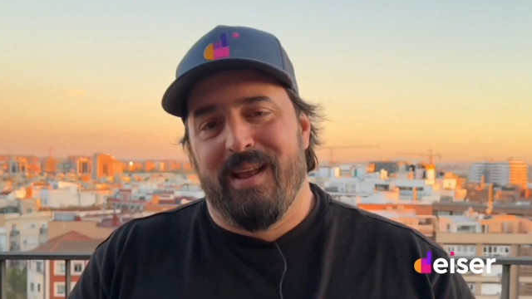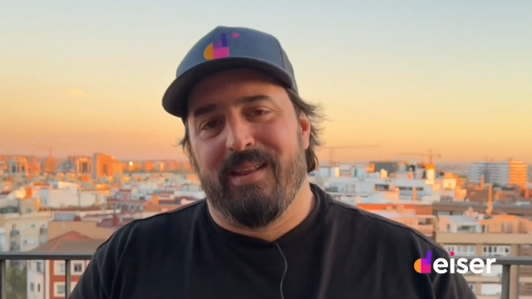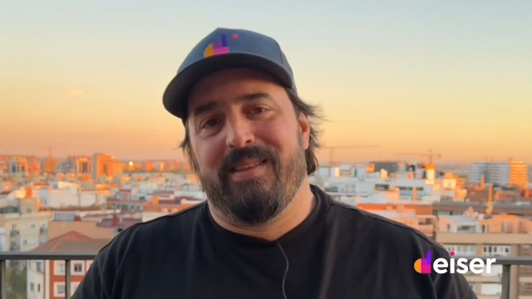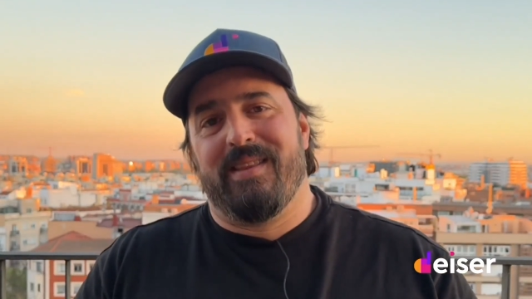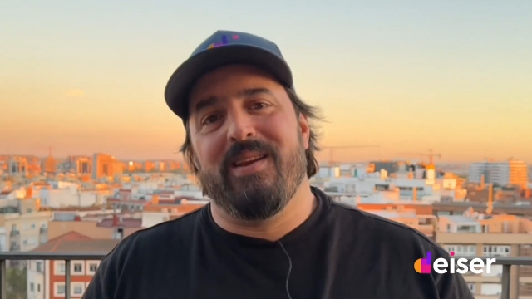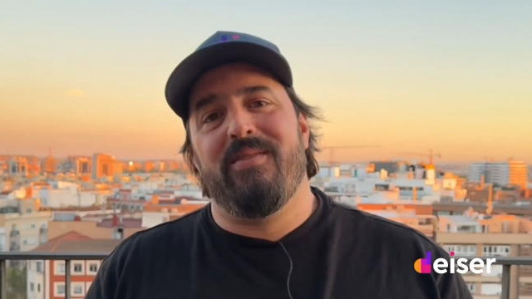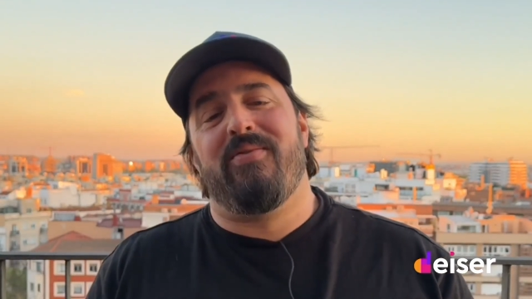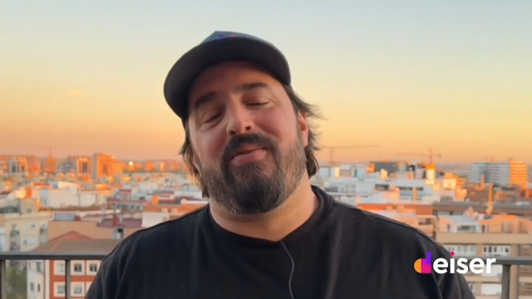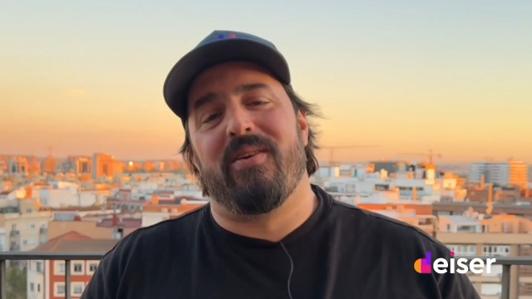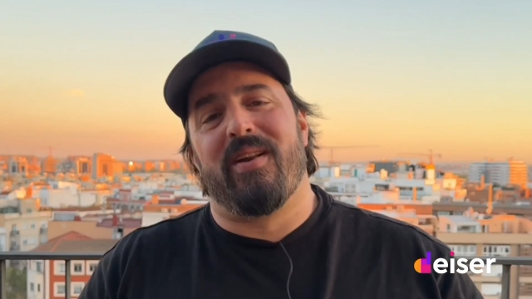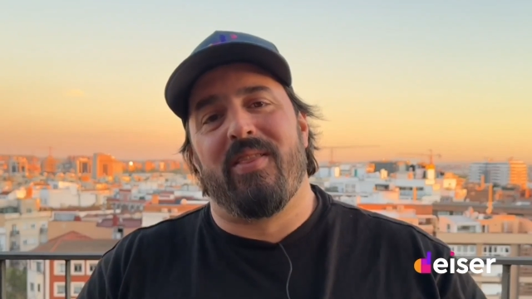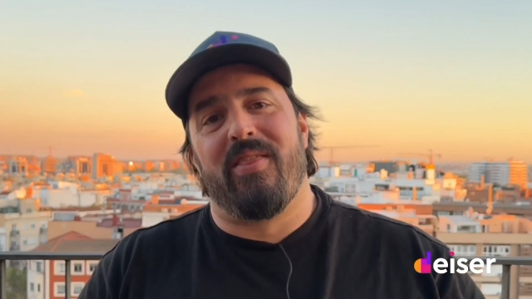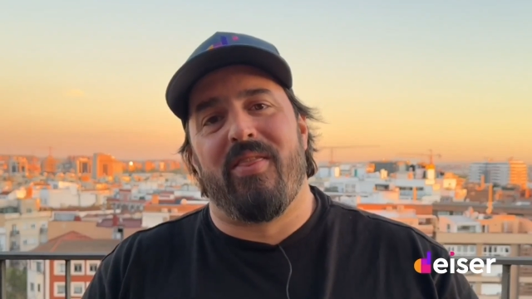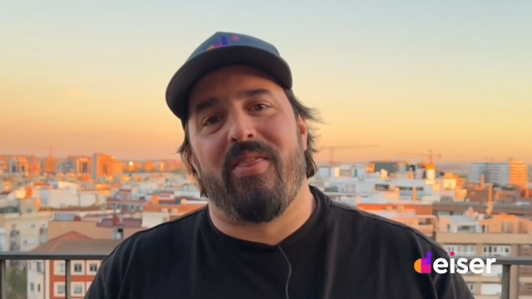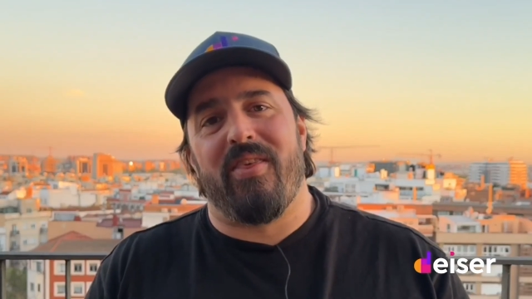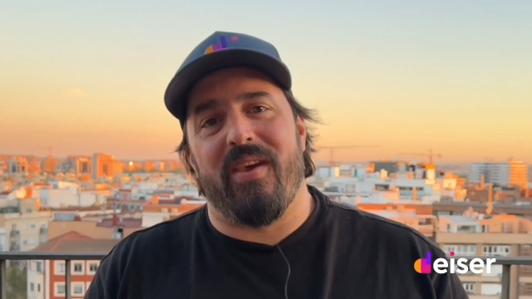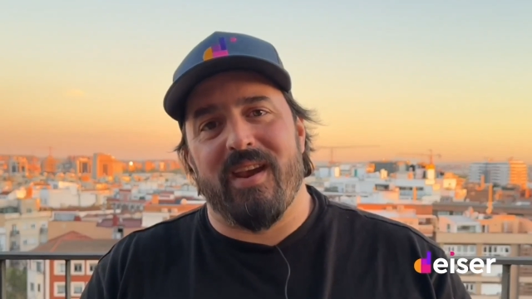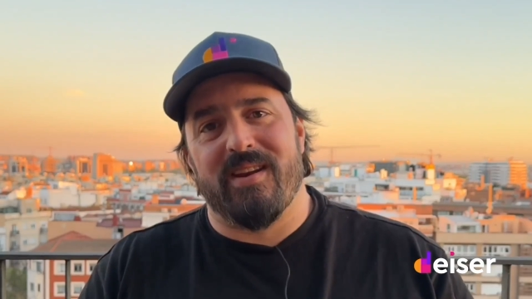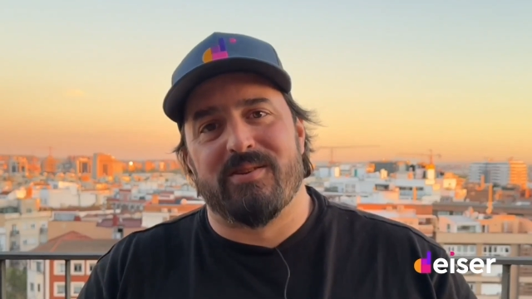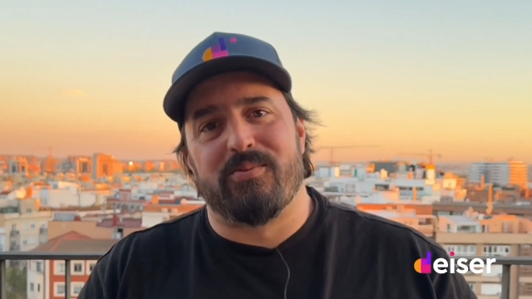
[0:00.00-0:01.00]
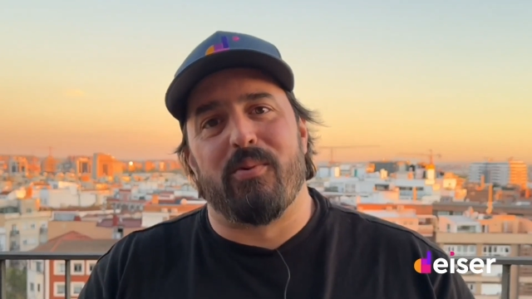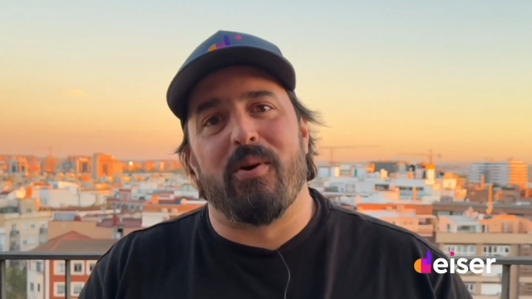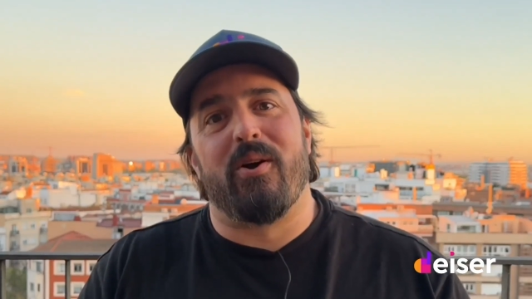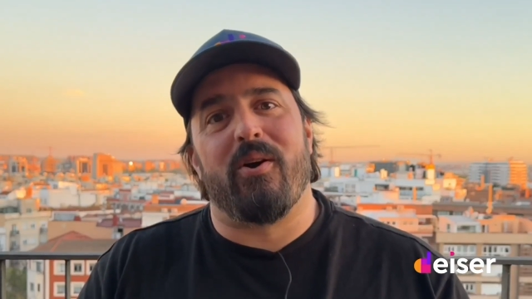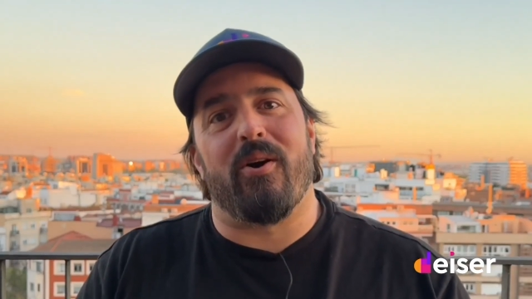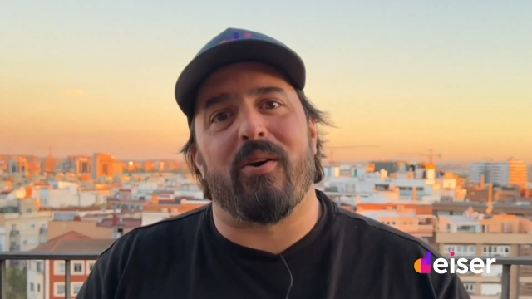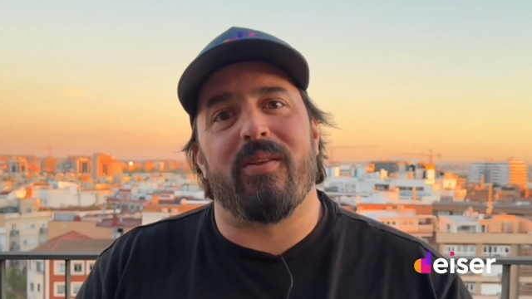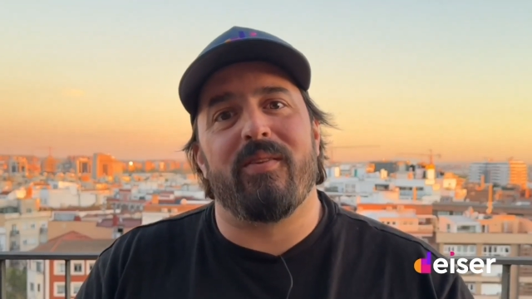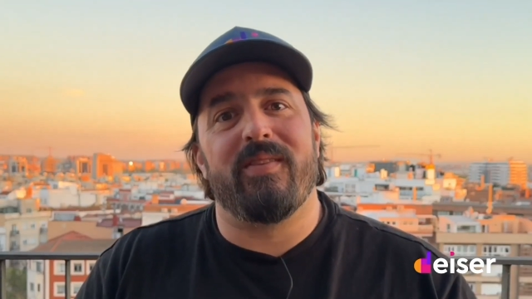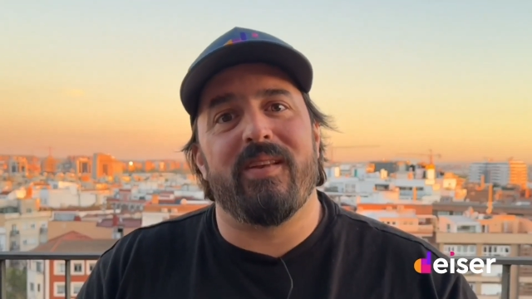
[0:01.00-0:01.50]
different things,
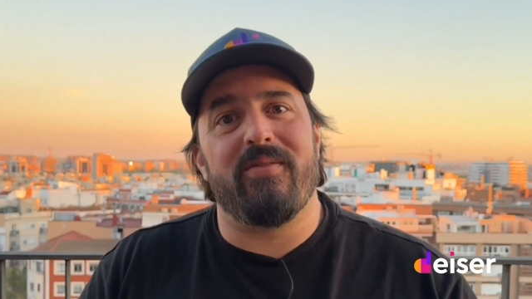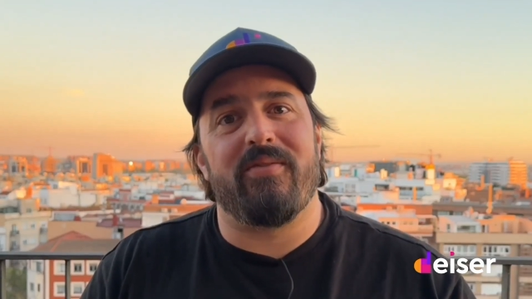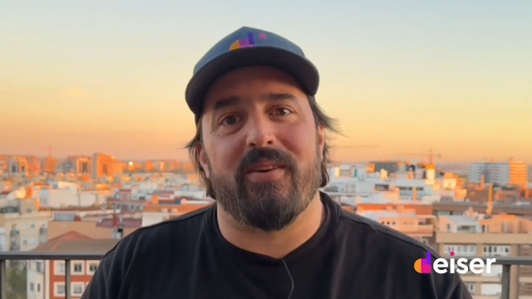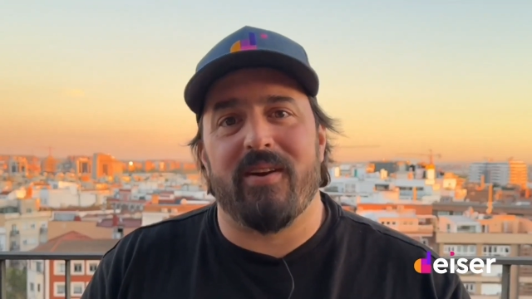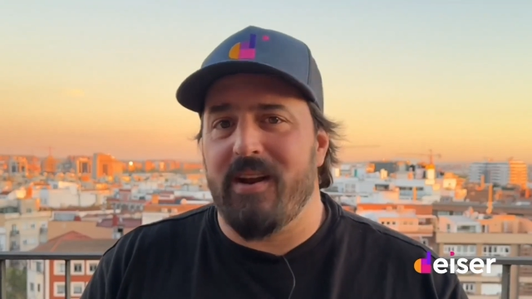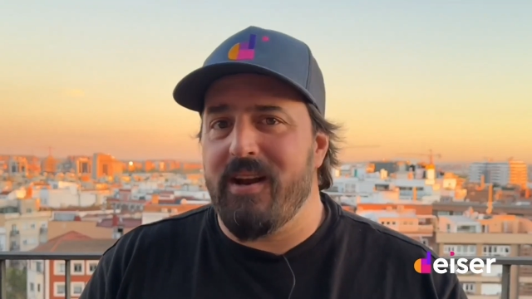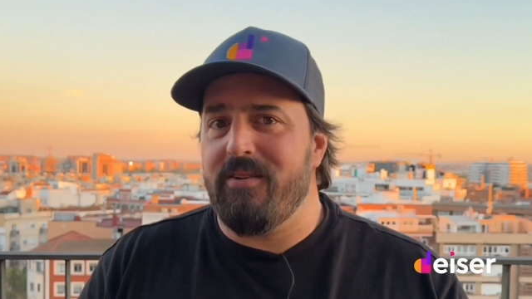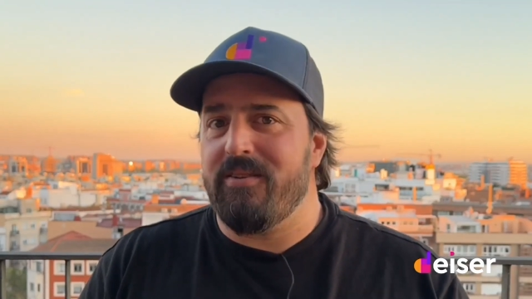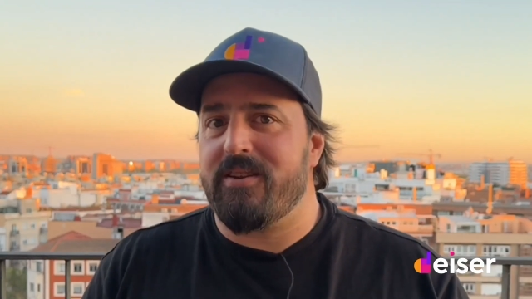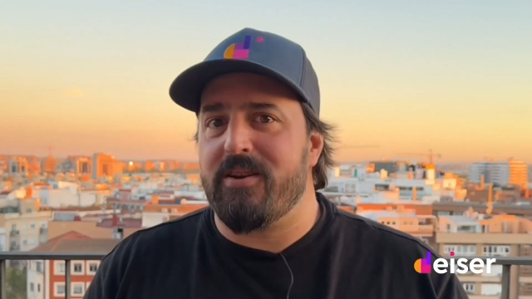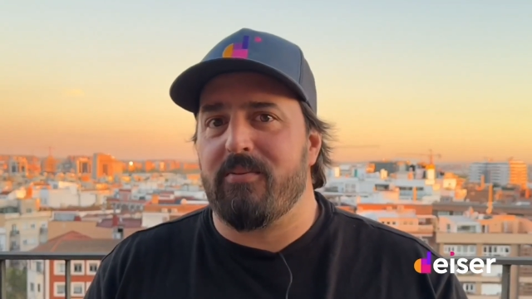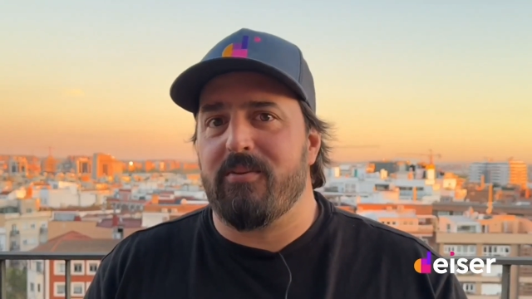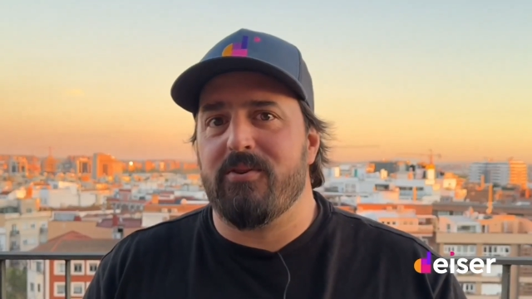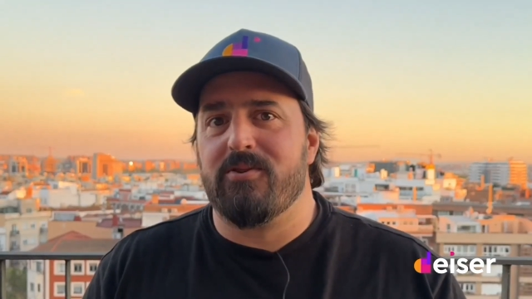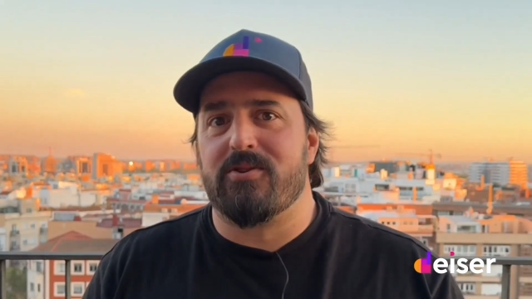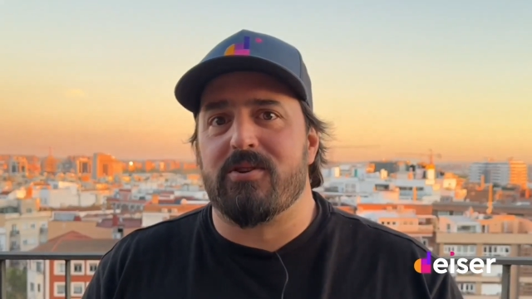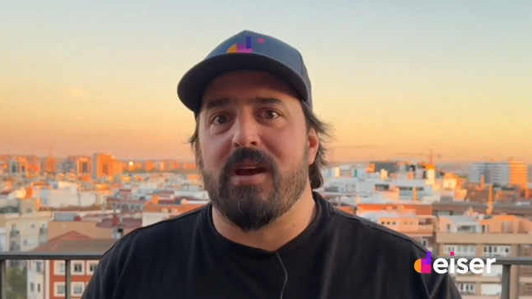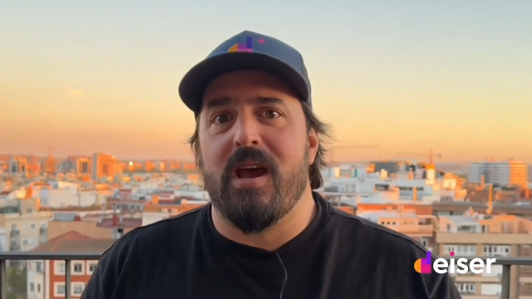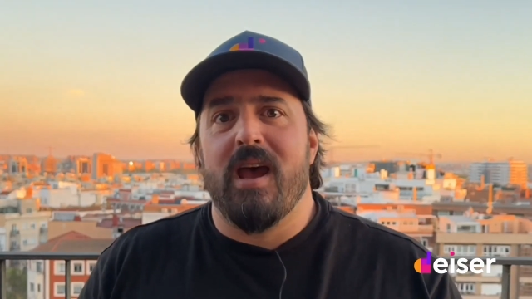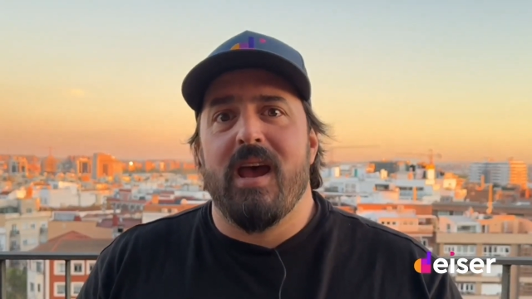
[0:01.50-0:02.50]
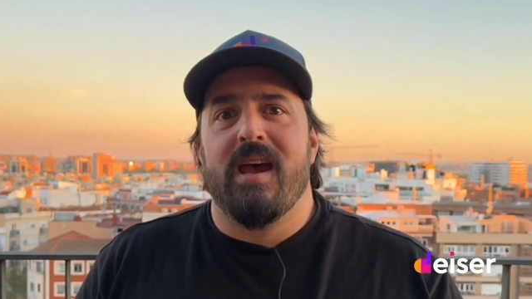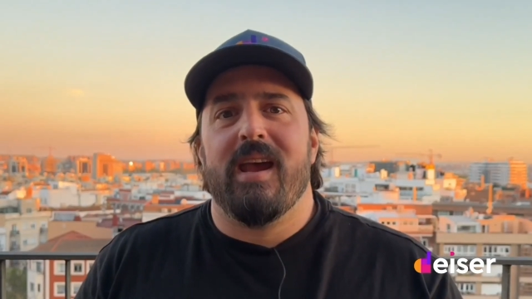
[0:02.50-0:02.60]
recording different interviews,